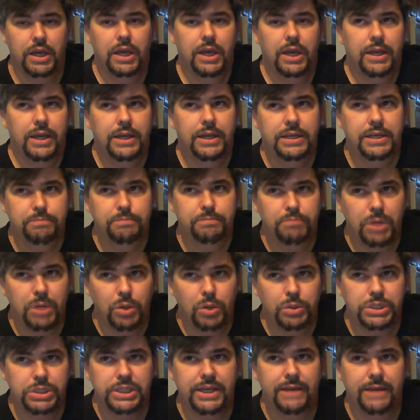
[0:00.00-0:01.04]
He's
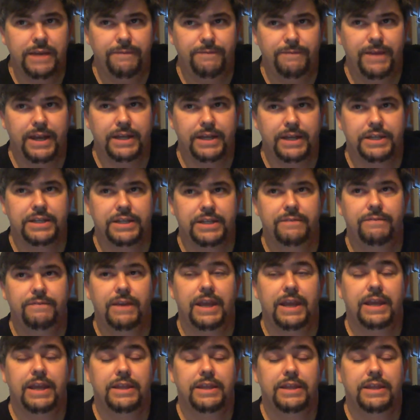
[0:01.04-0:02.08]
mostly effective
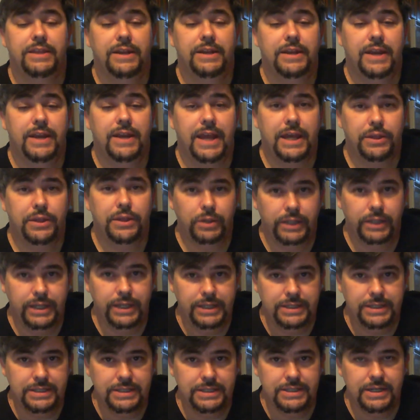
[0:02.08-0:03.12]
in the
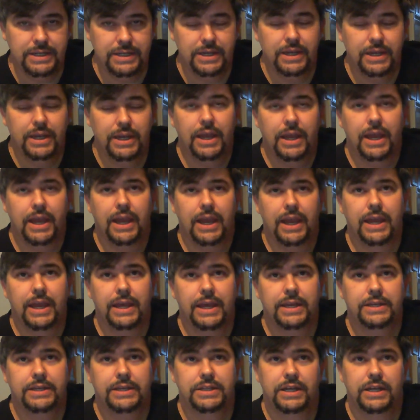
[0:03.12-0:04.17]
Netherlands
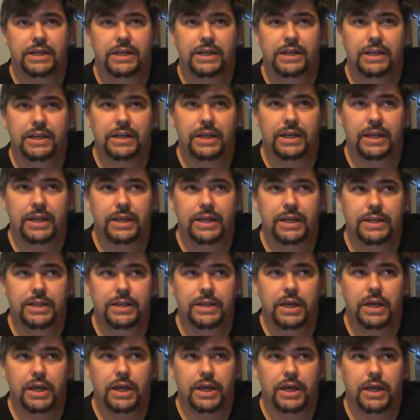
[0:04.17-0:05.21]
and in
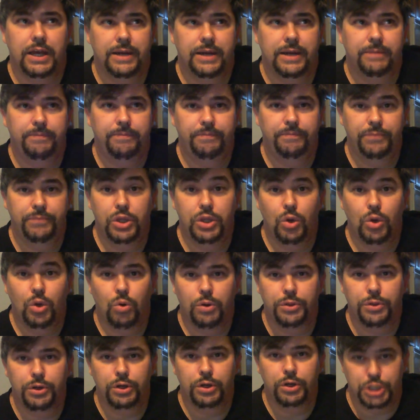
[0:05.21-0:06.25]

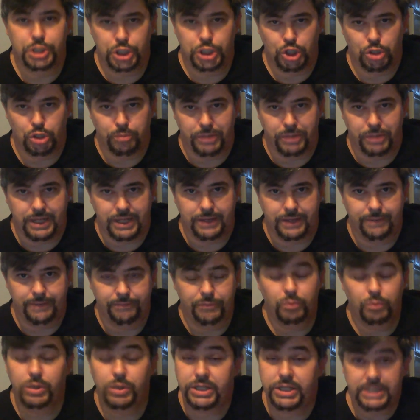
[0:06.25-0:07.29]
northern Germany,
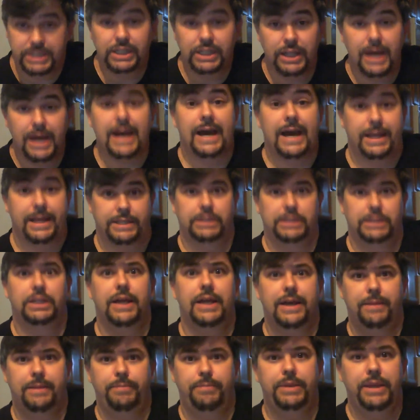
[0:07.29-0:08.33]
which is a lot. It's a lot
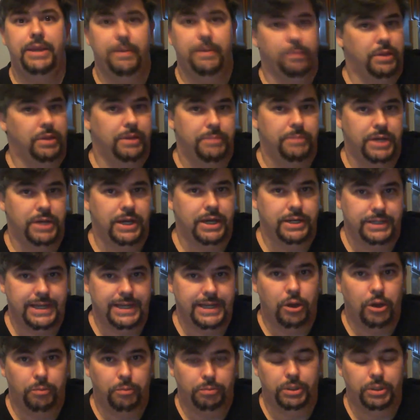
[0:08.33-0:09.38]
of people. I'm not
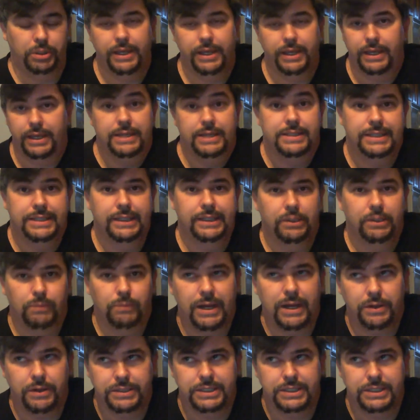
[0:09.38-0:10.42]
downplaying it. He's still
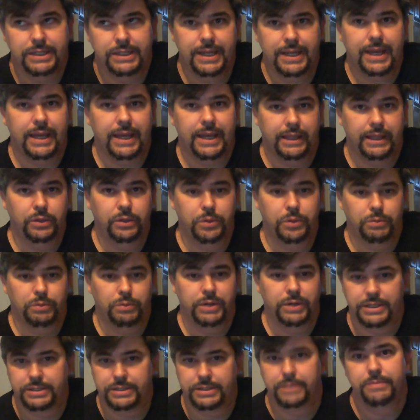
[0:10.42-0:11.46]
around today,
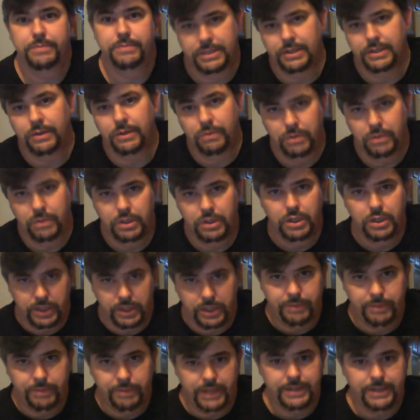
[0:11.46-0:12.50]
Lutheranism, so I'm
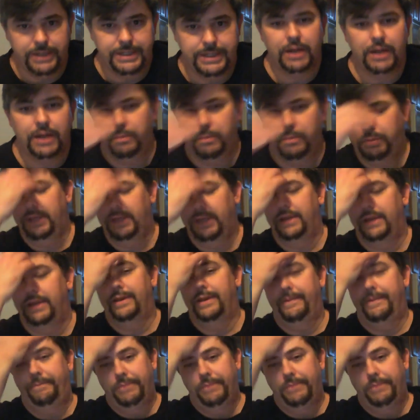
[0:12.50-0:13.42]
not downplaying it.